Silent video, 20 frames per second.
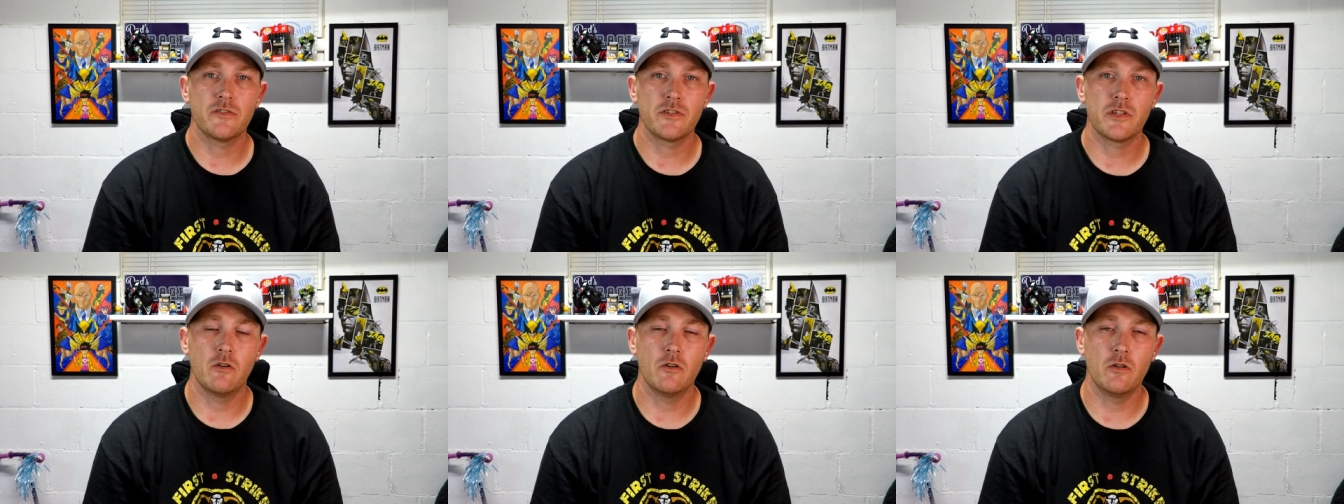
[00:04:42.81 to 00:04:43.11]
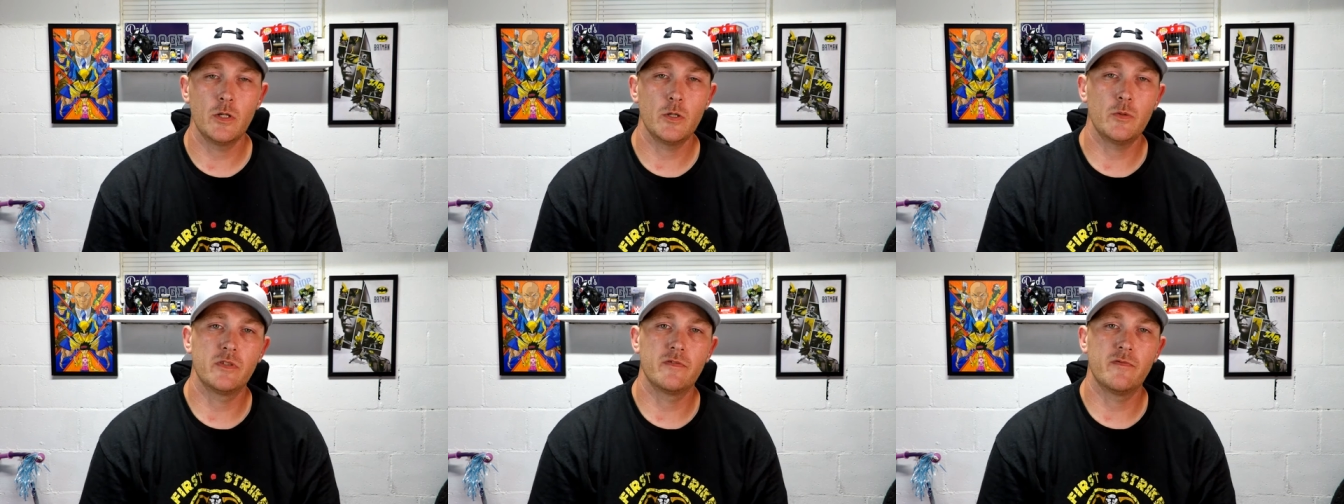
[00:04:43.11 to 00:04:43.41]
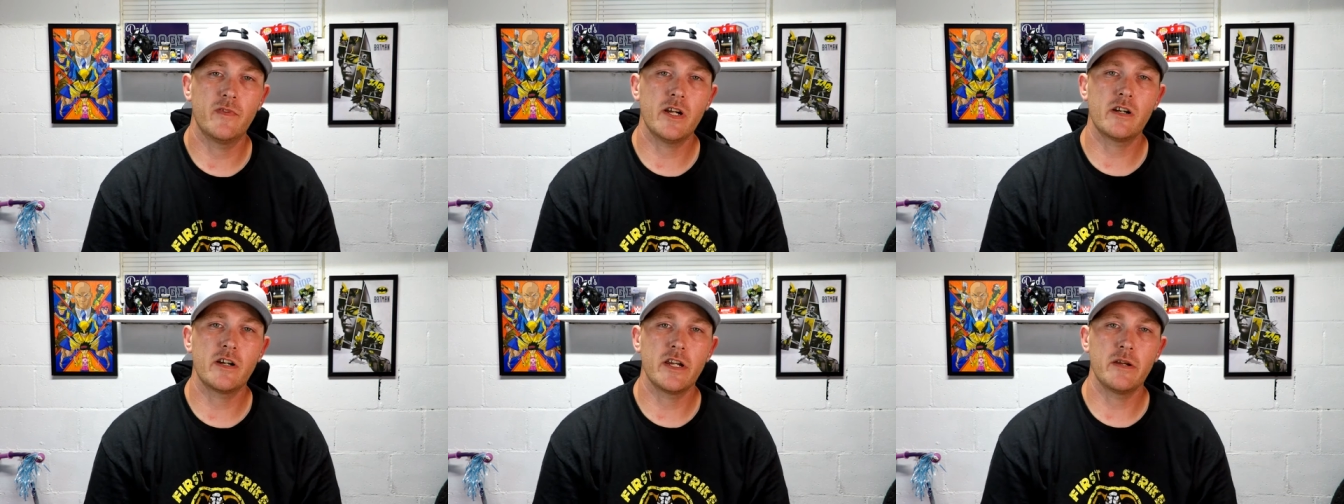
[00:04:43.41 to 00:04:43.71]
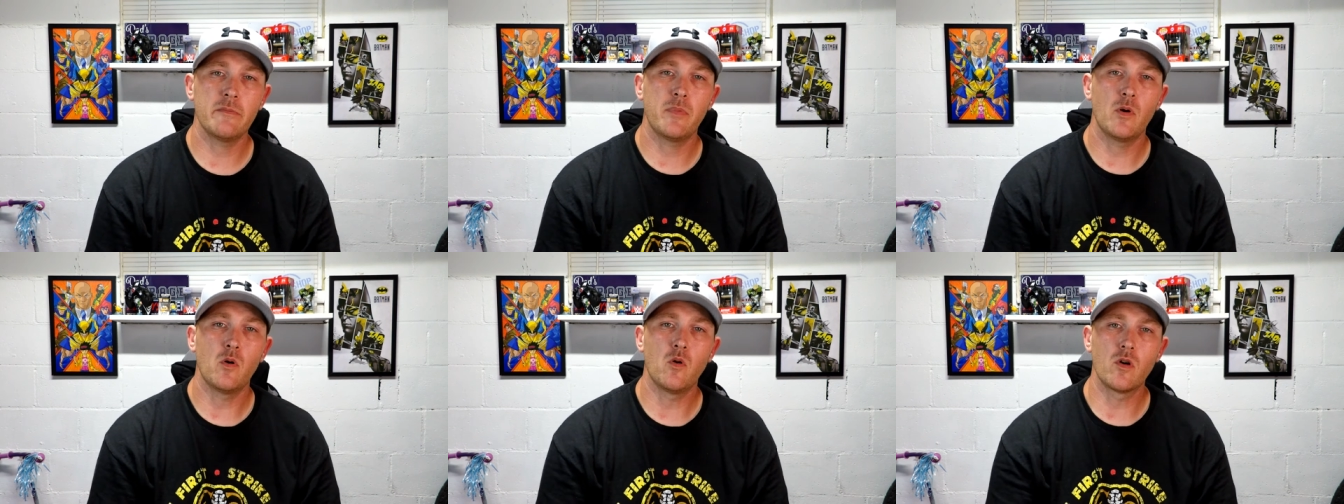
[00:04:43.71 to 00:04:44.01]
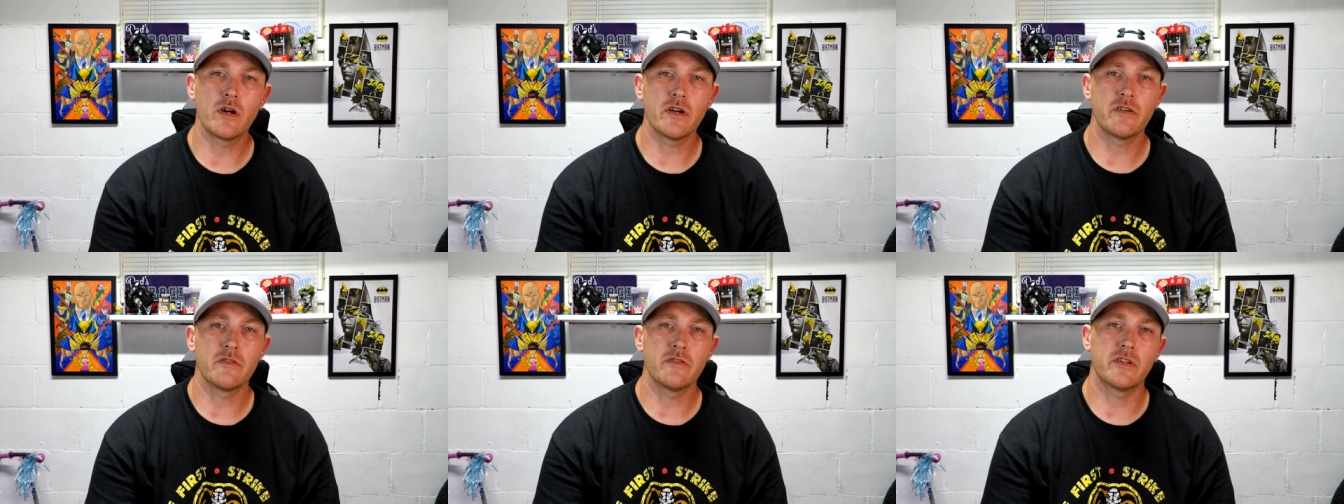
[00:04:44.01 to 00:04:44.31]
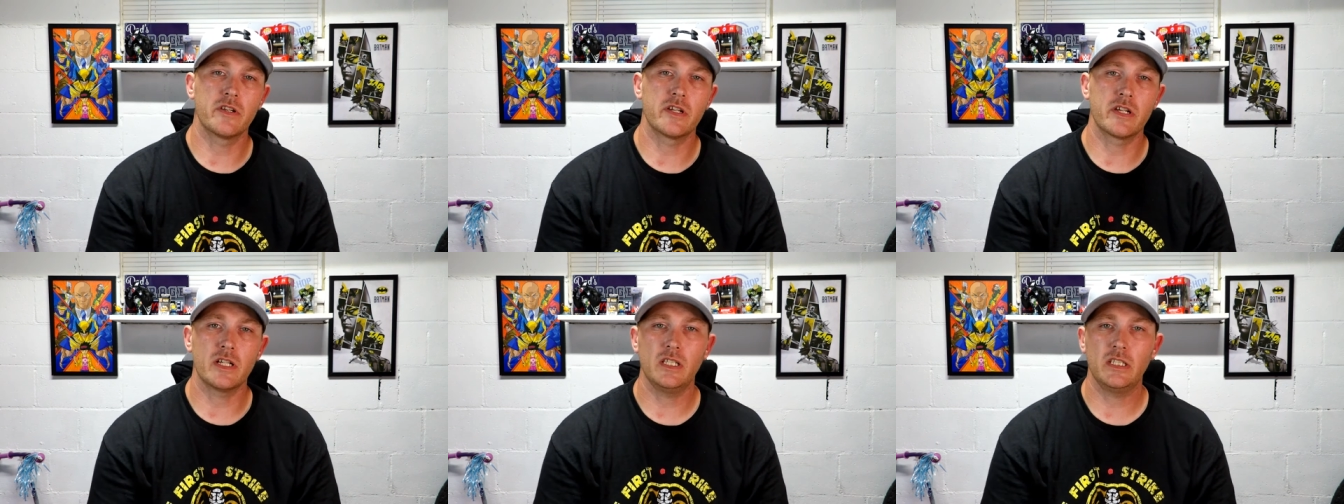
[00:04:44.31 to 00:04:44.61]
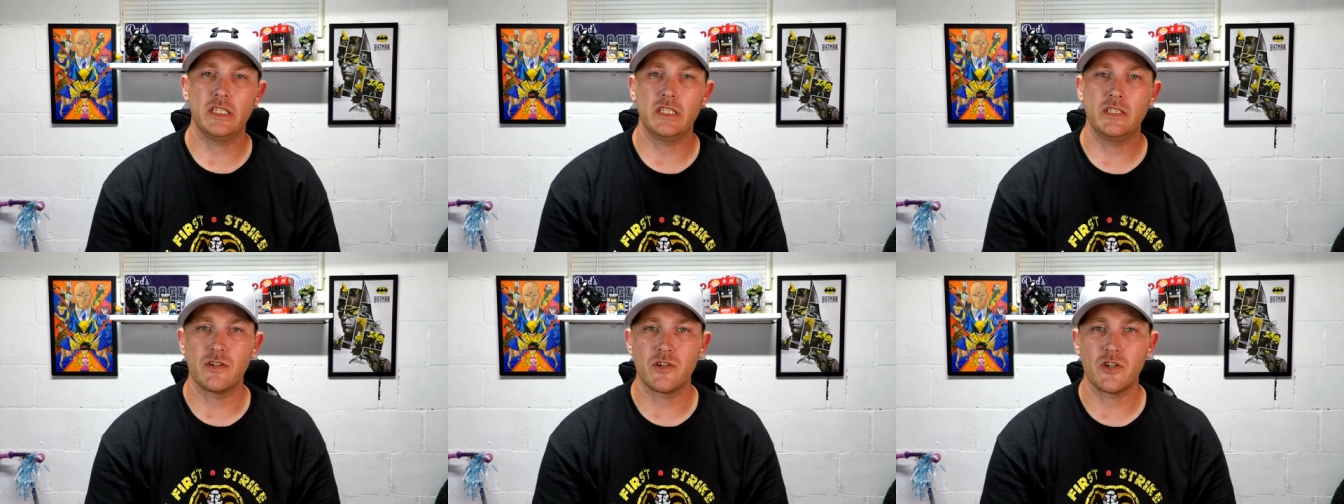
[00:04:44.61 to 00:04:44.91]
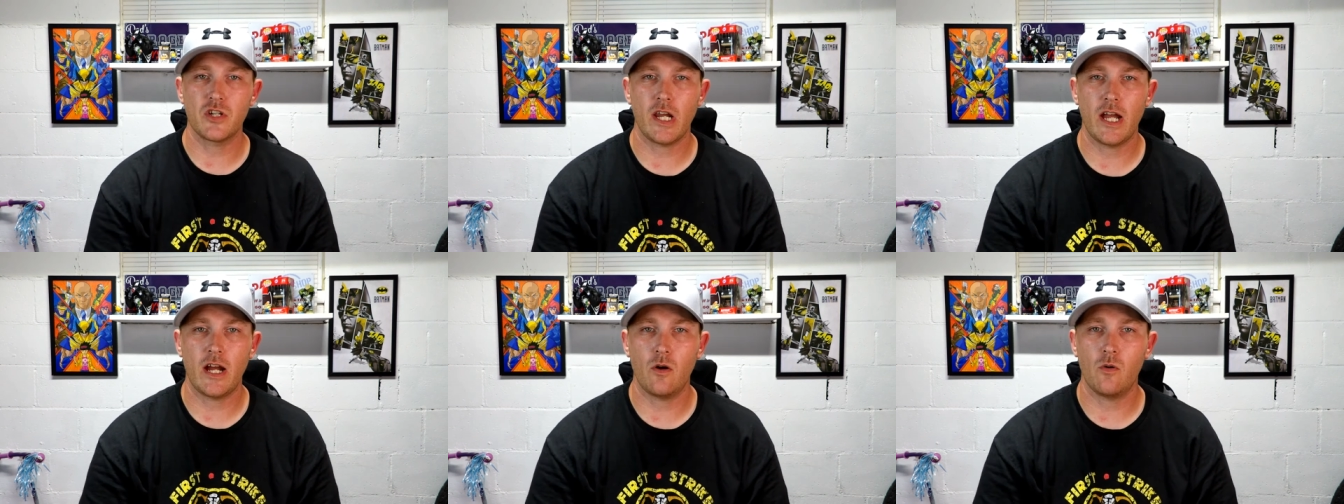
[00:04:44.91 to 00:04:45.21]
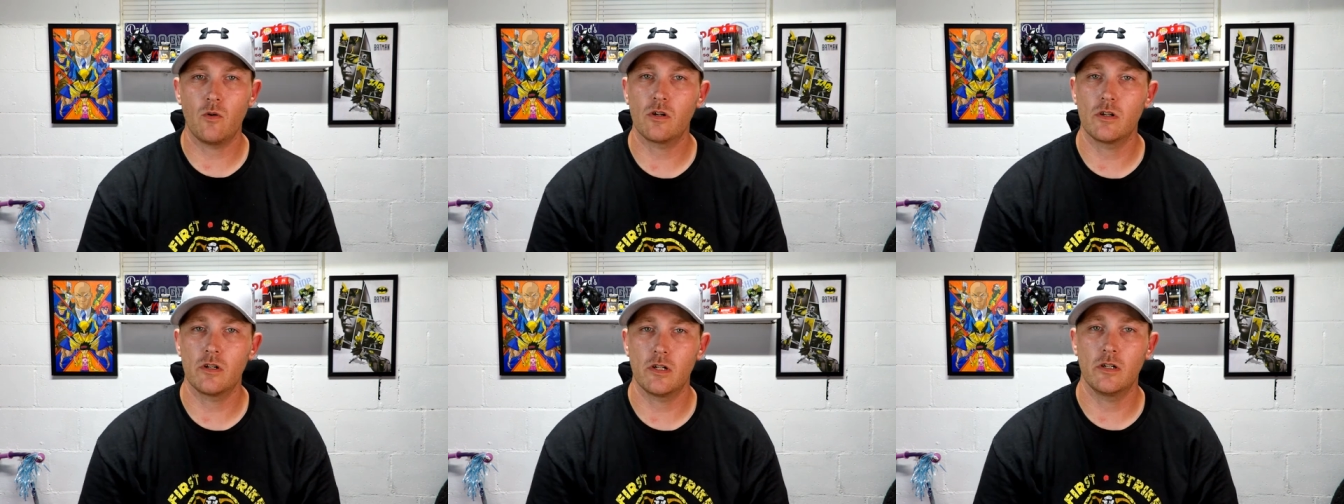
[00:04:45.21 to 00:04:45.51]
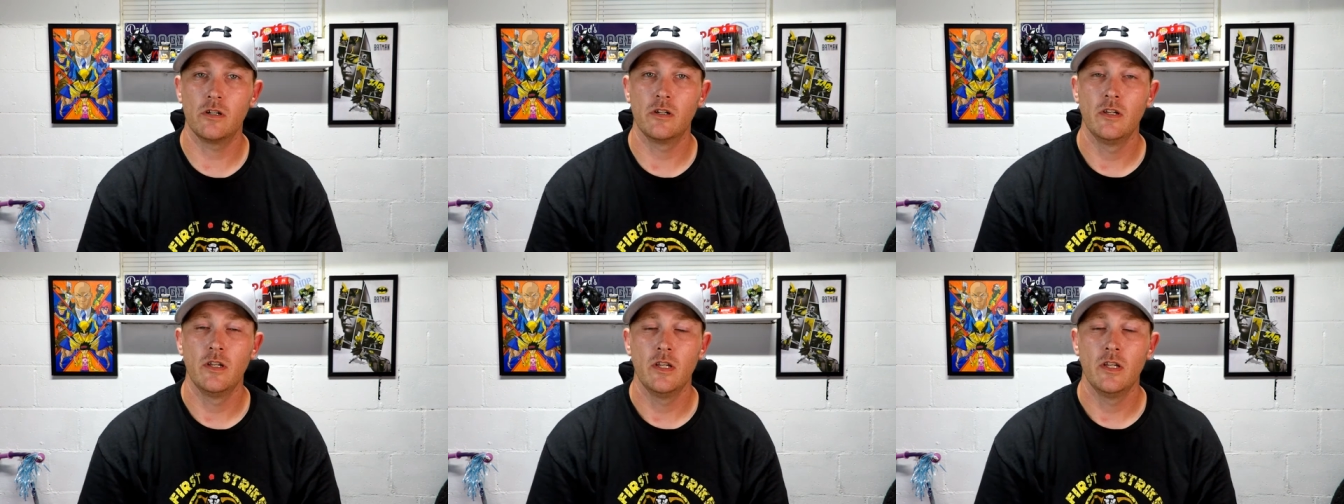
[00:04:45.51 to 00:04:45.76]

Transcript: So it was very important to clean the shower.